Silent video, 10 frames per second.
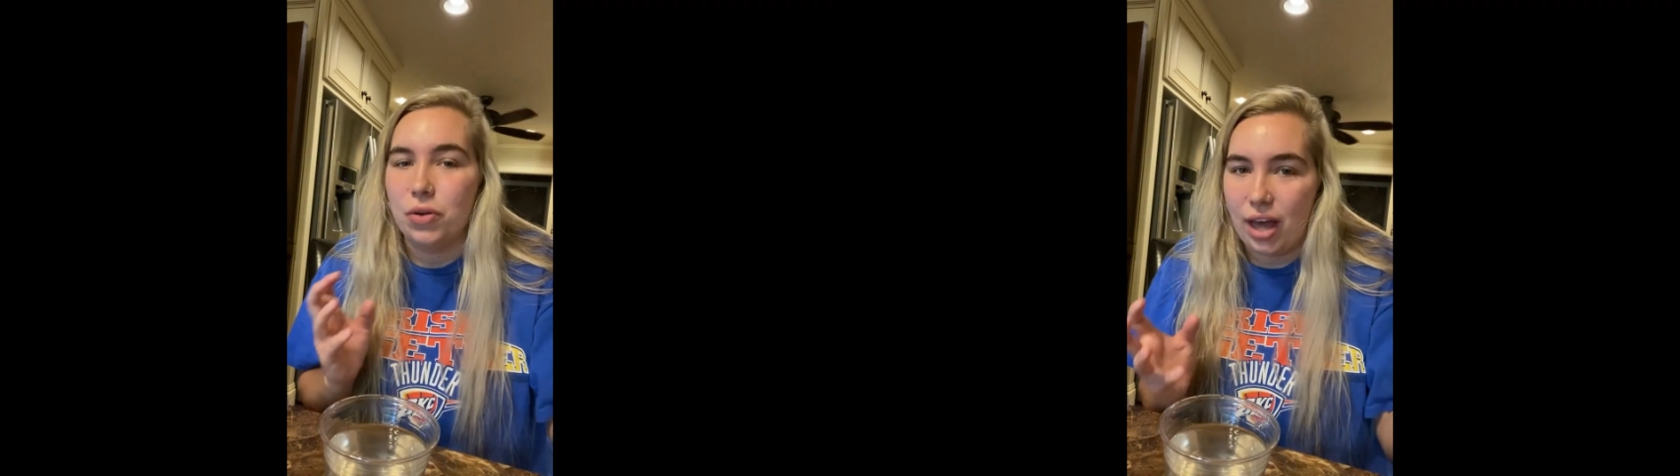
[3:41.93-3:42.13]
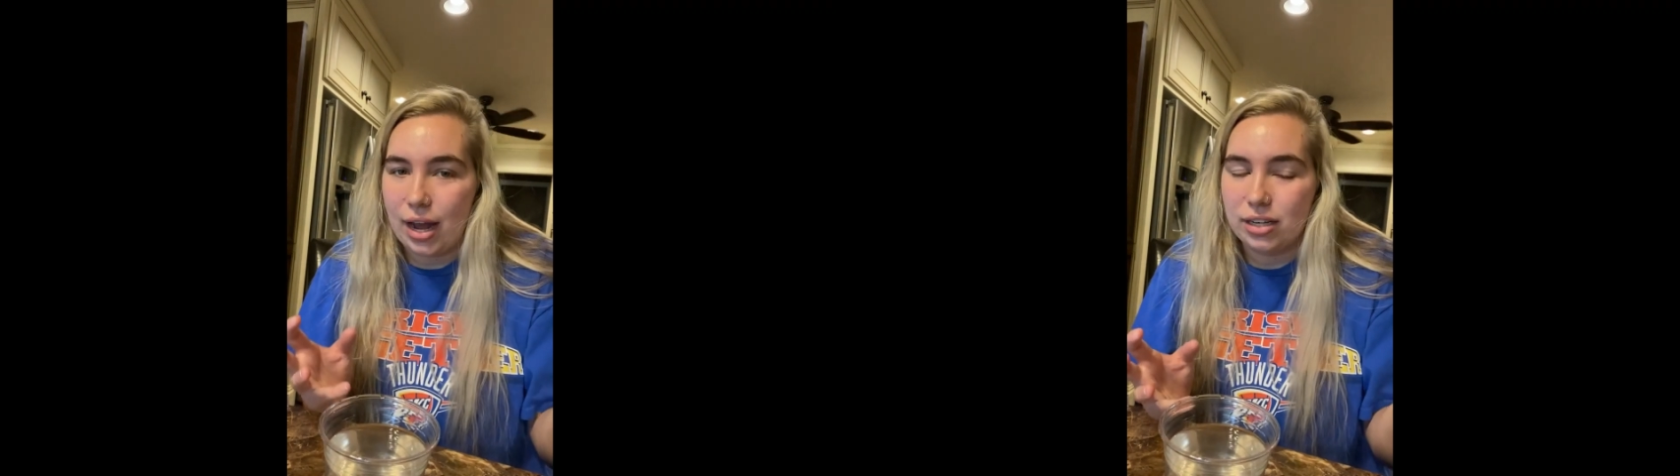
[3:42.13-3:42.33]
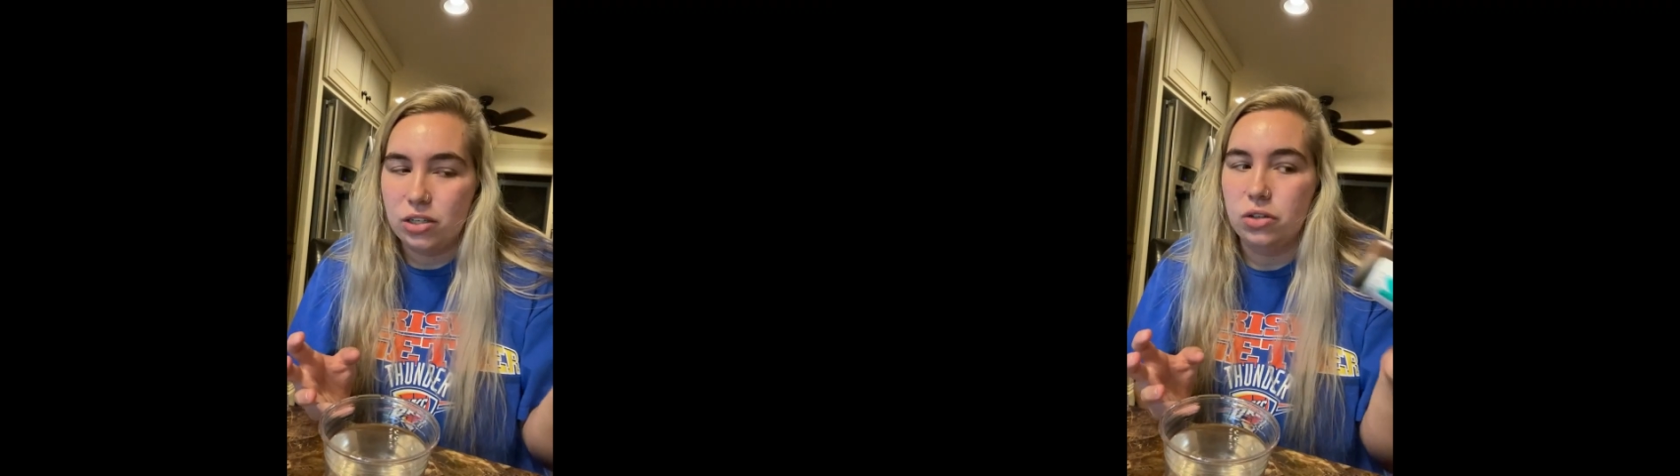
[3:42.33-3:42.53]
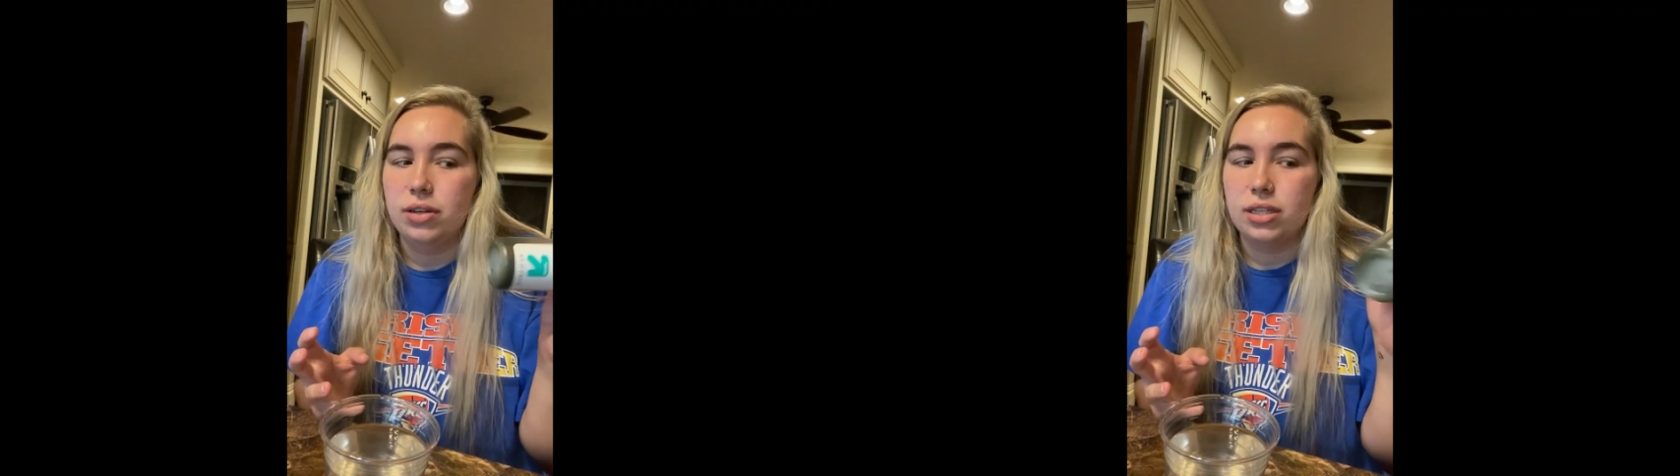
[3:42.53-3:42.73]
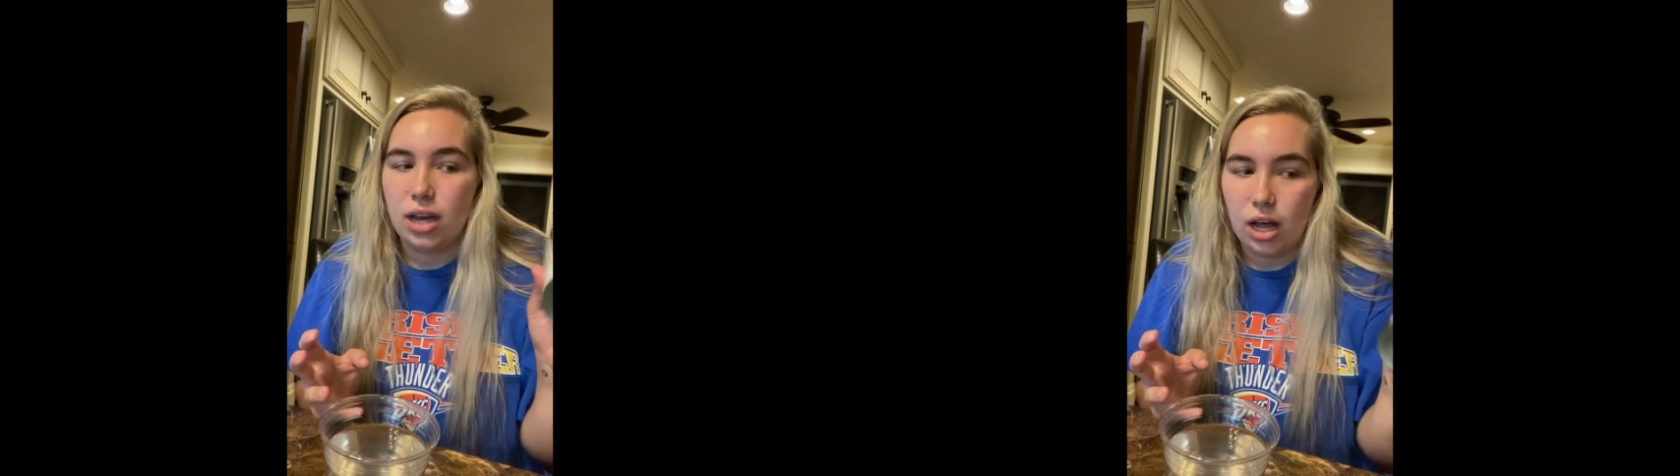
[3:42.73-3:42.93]
the I2,
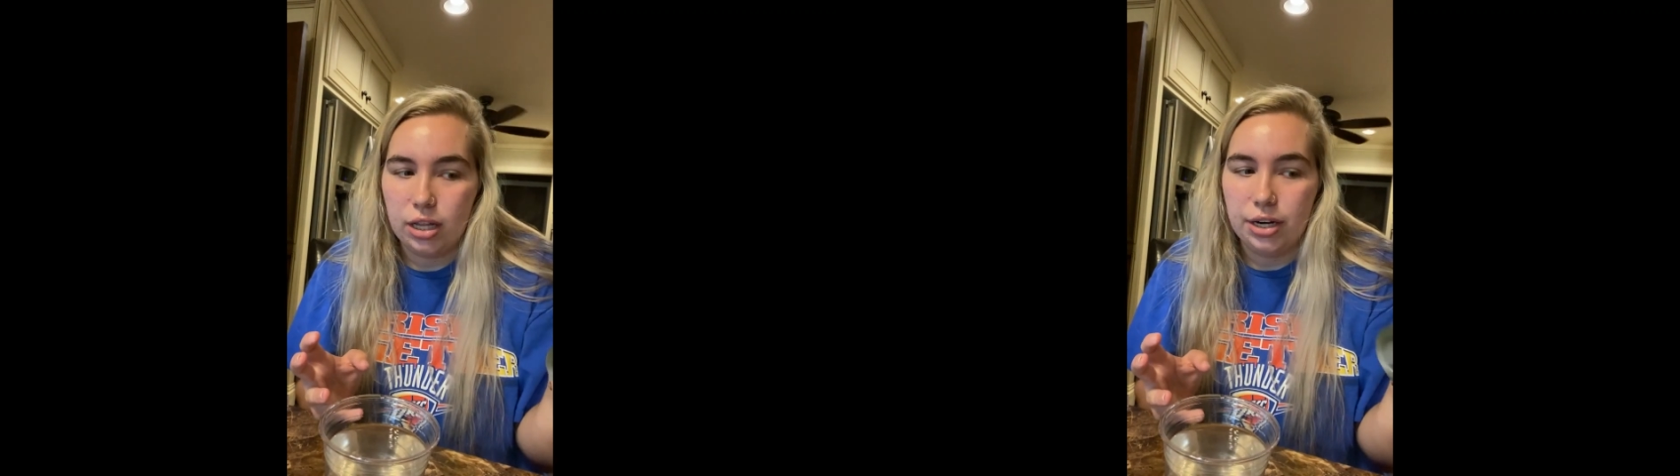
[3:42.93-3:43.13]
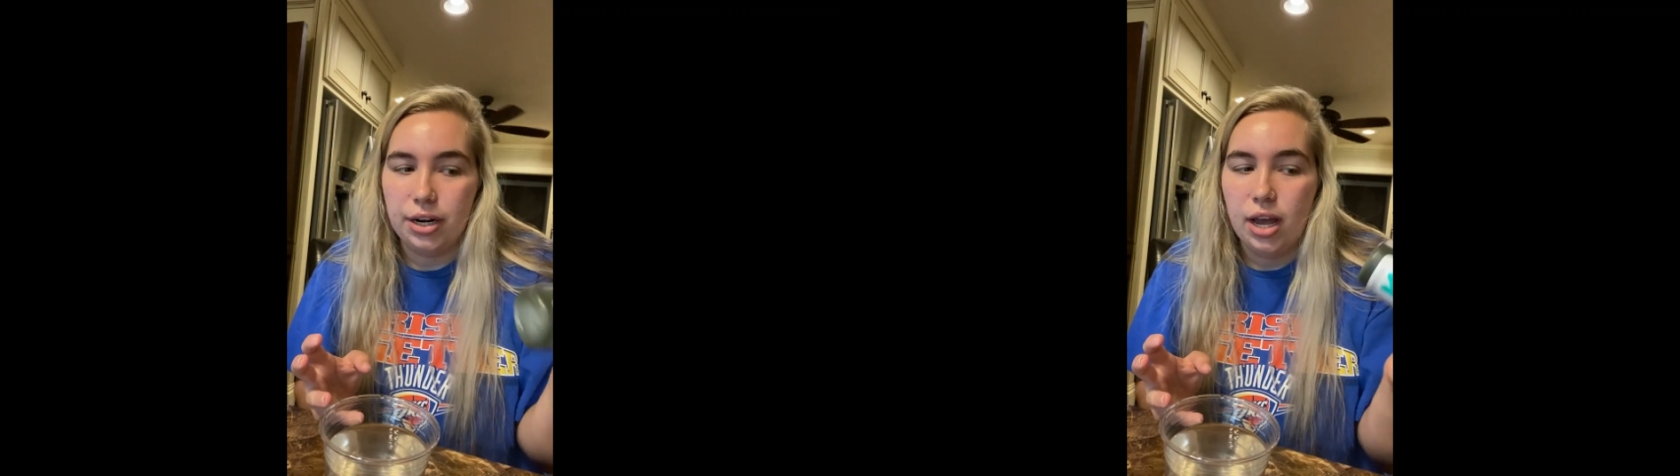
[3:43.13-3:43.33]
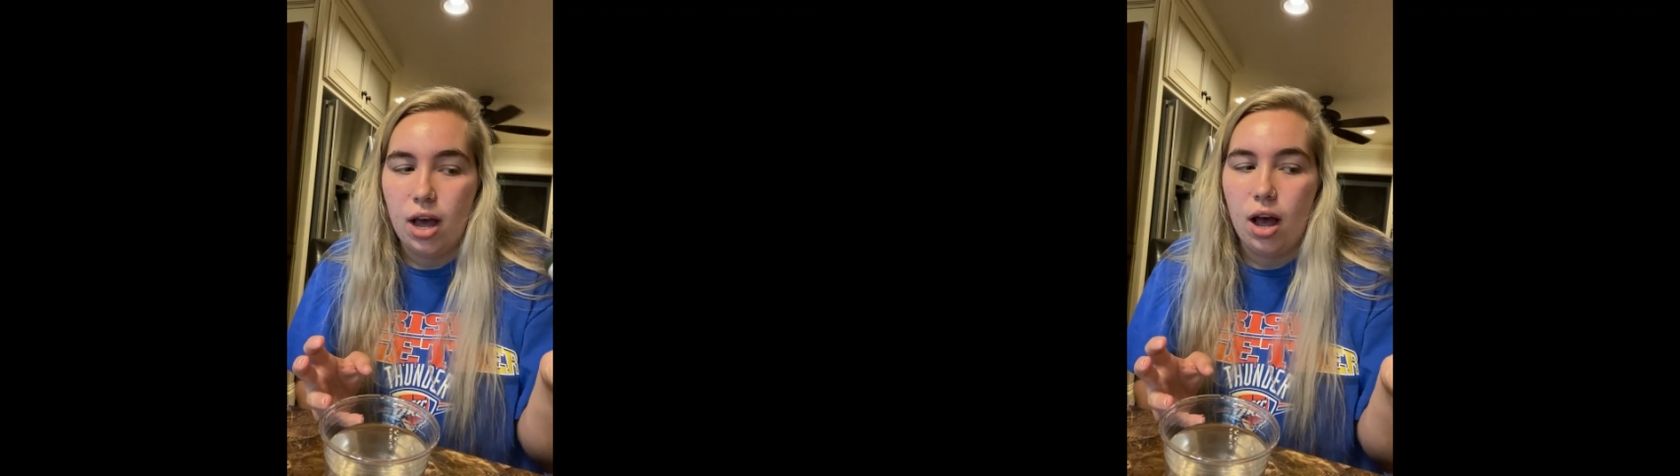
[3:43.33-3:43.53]
is colored,